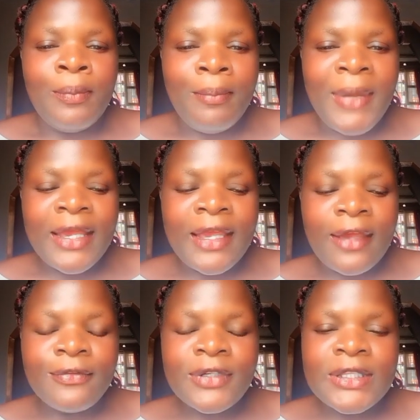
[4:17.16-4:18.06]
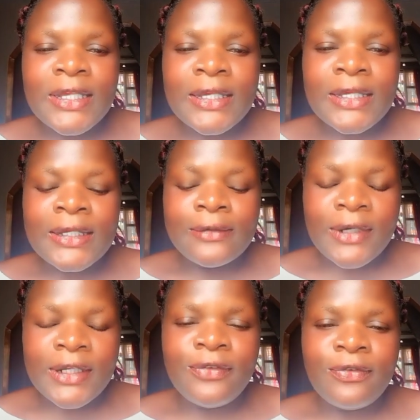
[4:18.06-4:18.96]
make everything
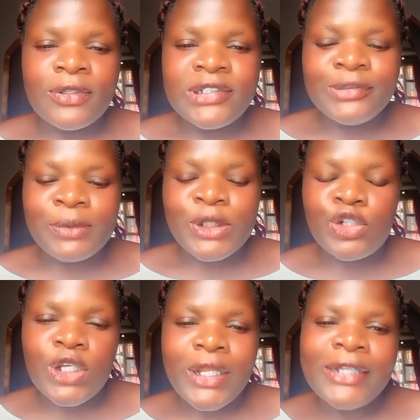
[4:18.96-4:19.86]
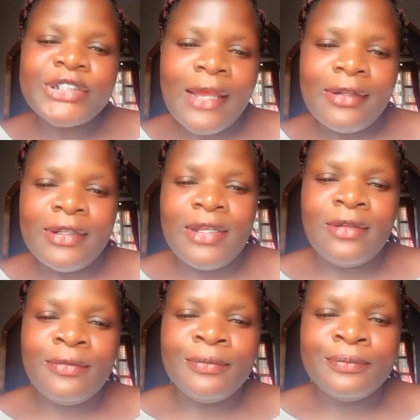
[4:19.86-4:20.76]
ready for this particular child.
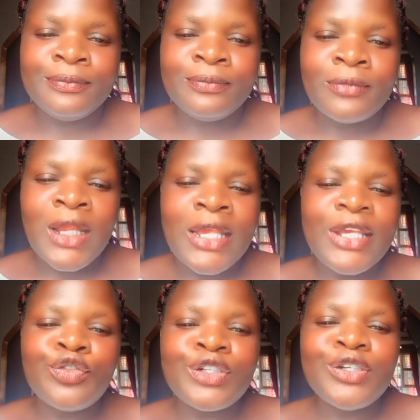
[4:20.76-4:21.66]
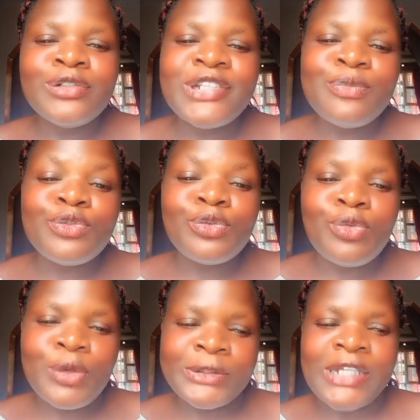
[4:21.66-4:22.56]
Introduce them to
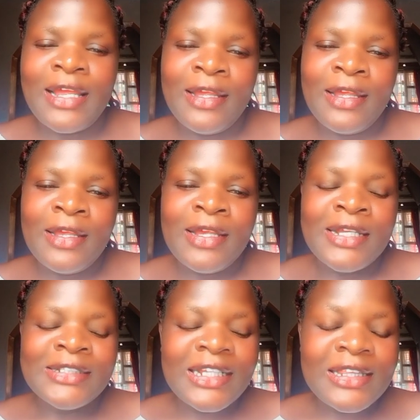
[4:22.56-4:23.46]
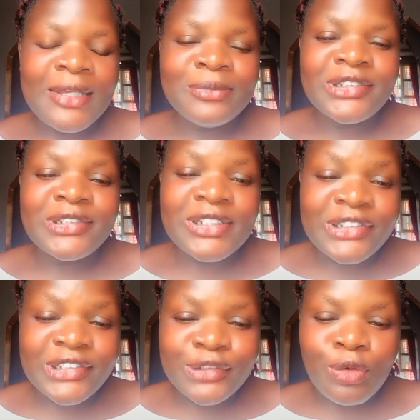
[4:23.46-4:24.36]
water. Tell them
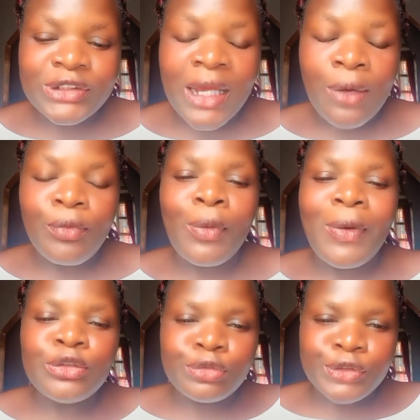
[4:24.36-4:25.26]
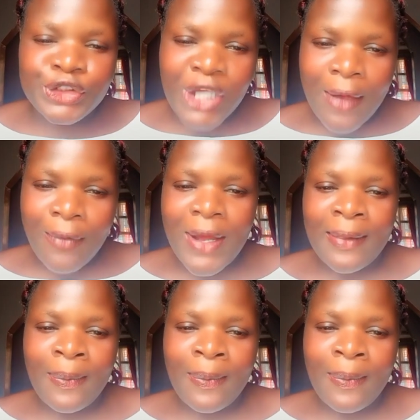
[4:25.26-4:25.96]
this is water, we want to shower.